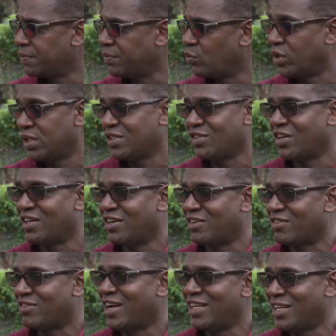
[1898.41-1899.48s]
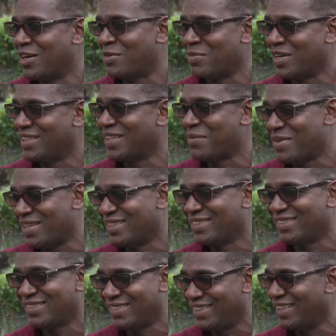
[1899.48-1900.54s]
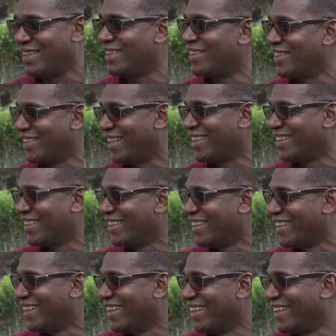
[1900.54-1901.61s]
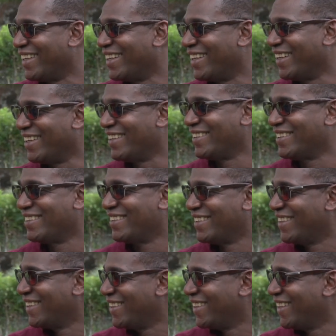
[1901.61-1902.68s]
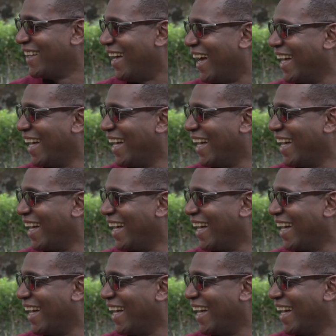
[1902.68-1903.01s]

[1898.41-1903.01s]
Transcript: Well, he's not here right now, but yeah. I mean, in Grenada. Right, right. Yeah. Okay.